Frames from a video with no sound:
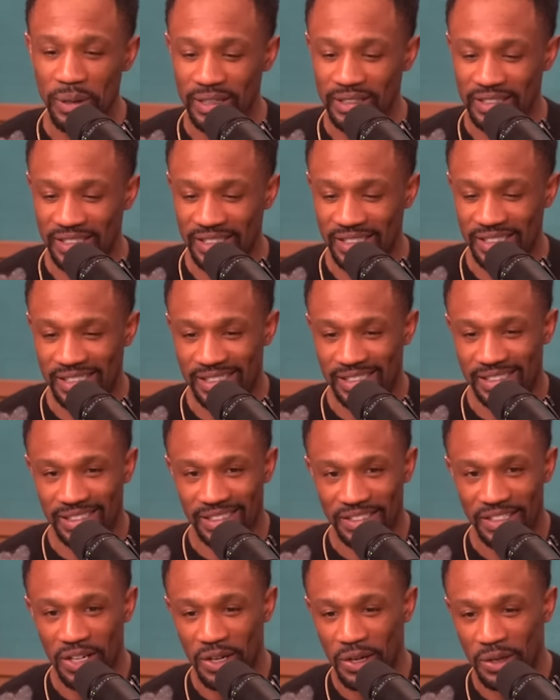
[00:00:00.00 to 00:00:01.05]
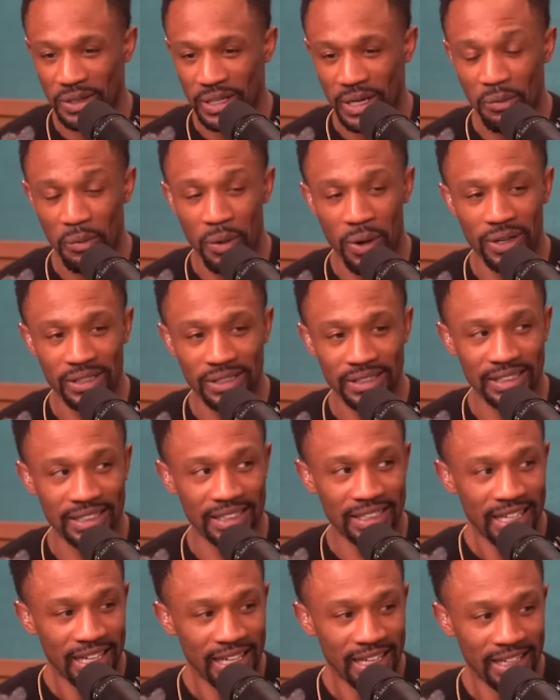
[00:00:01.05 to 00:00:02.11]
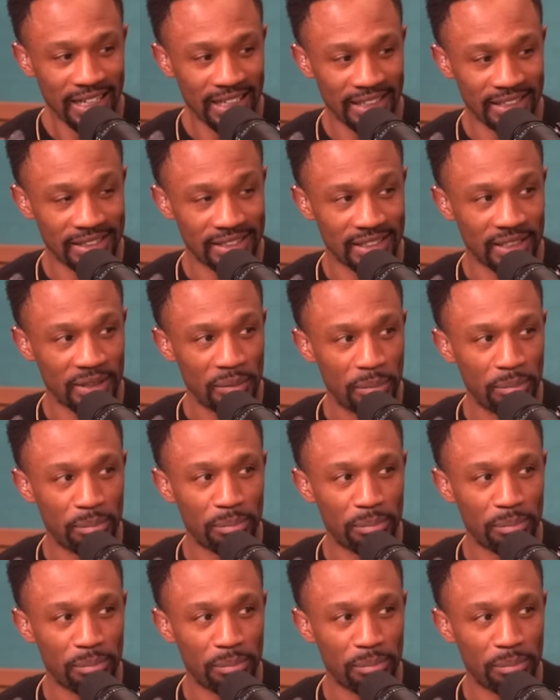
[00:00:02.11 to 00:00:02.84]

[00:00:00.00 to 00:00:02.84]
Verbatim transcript: but just know that Wosny is a